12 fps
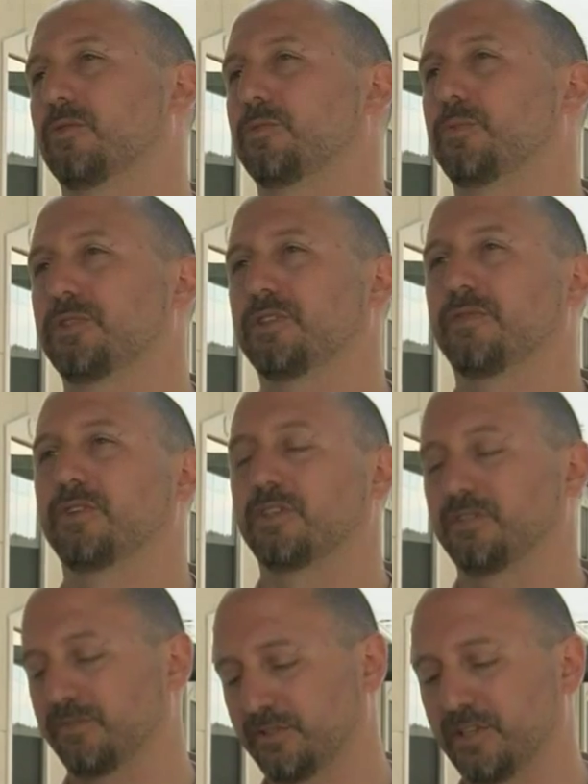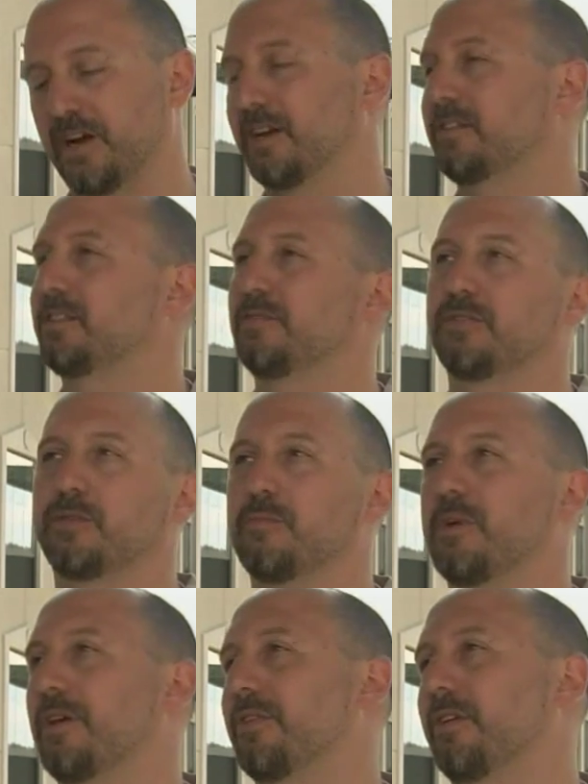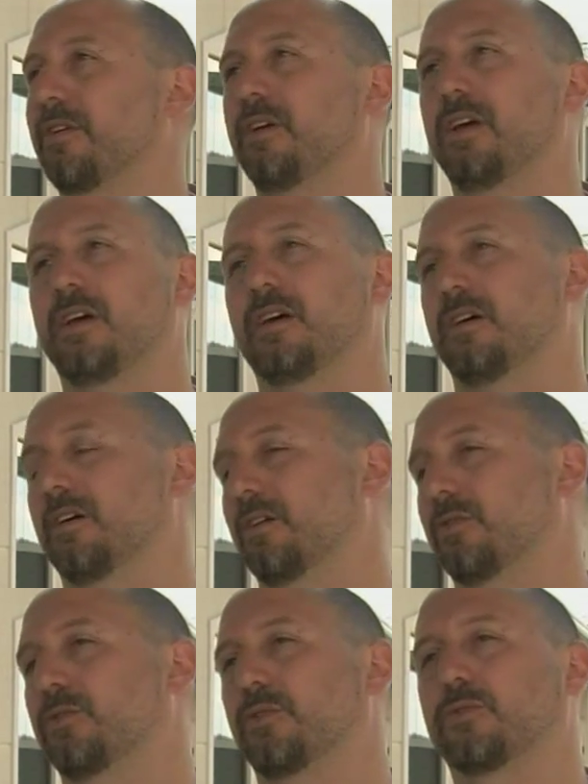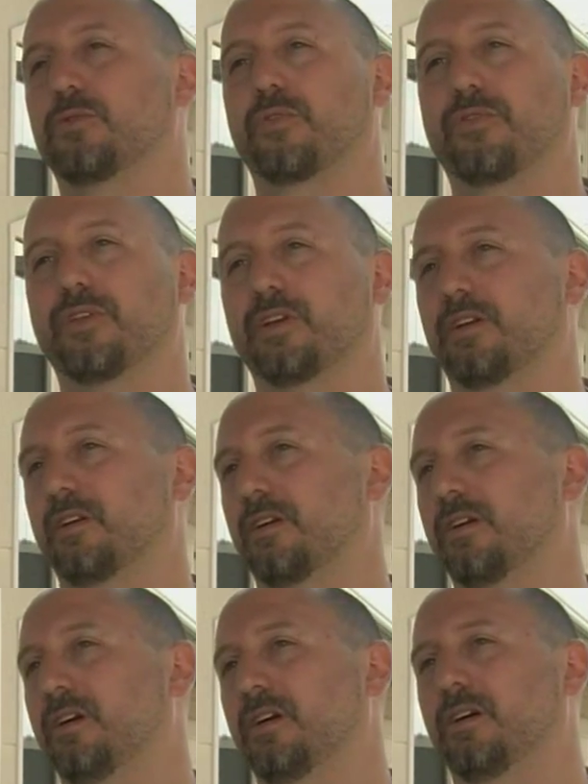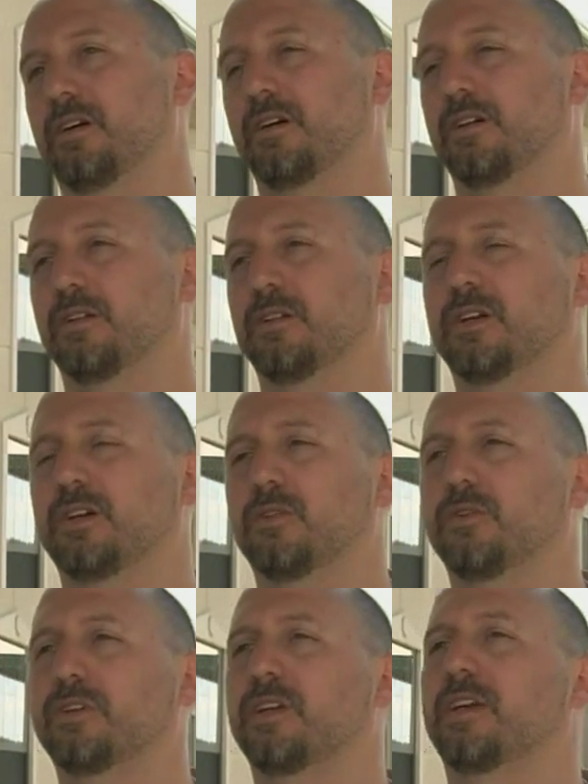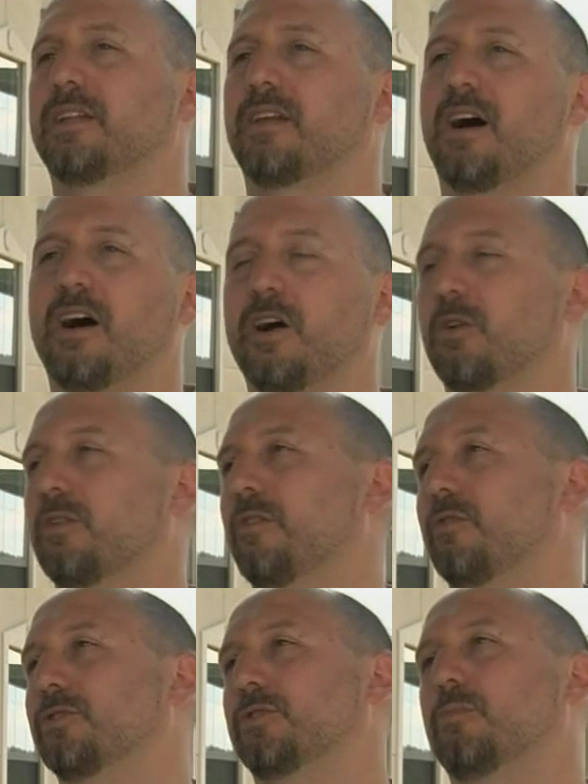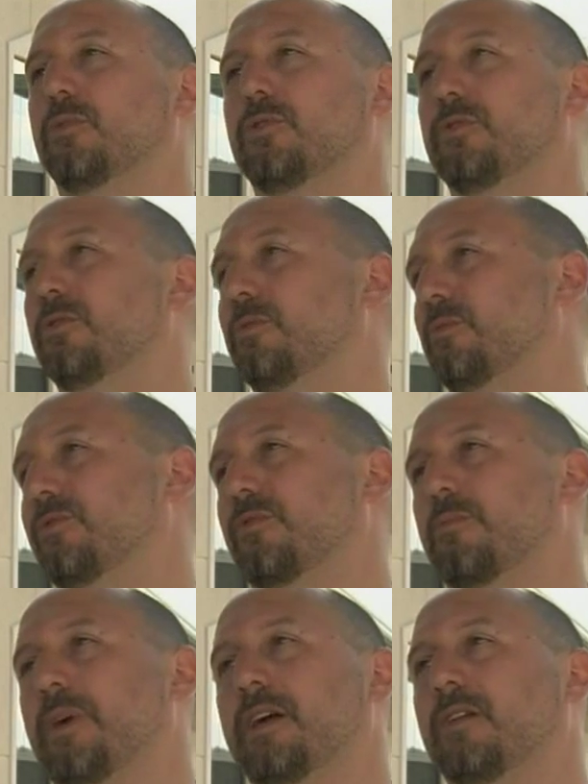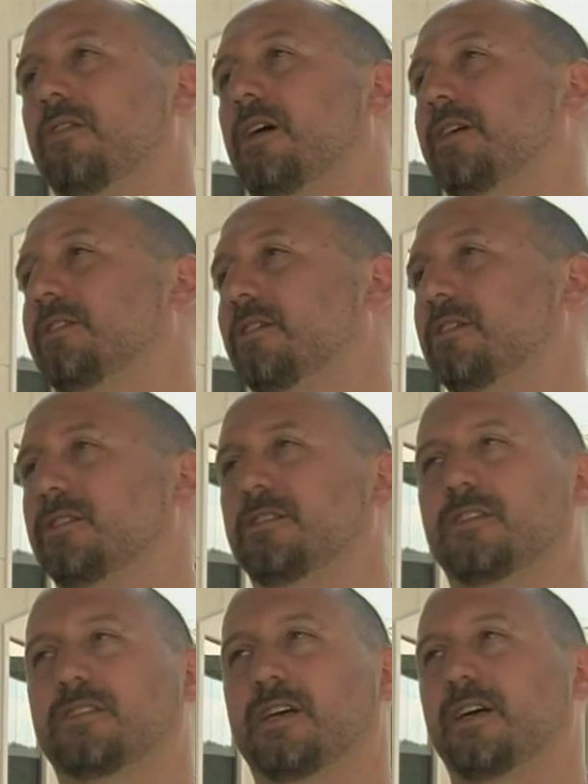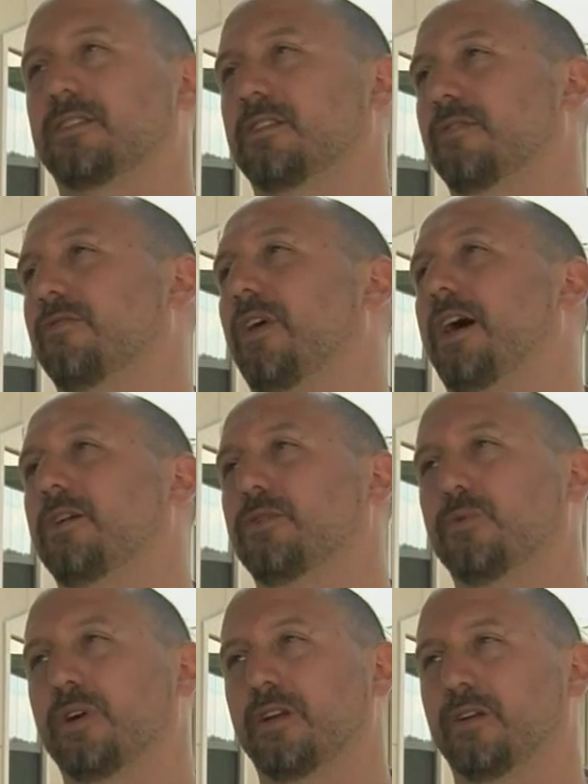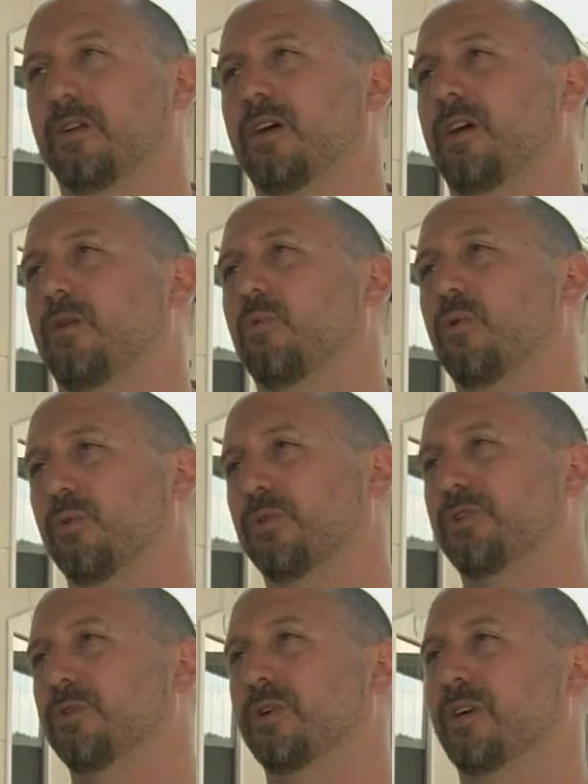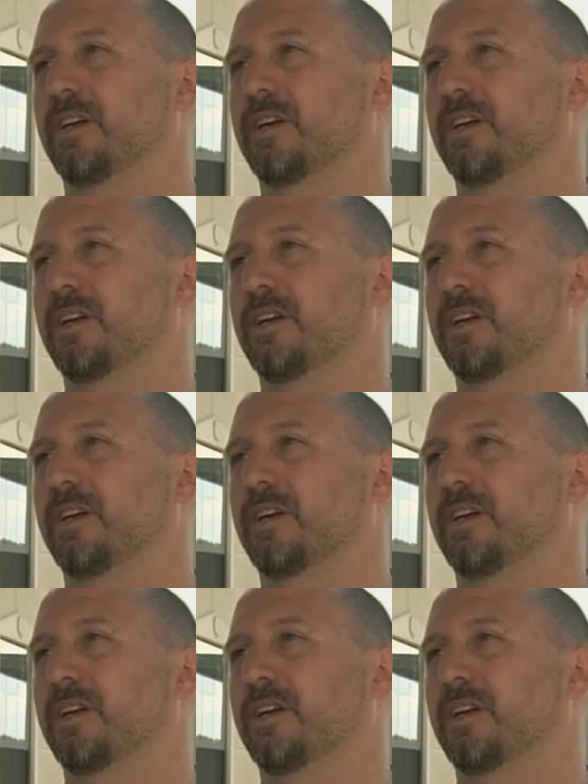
specifics of scientific method. Uh, critical thinking, uh, looking at the higher levels of blooms from analyzing, synthesizing, evaluating what we're doing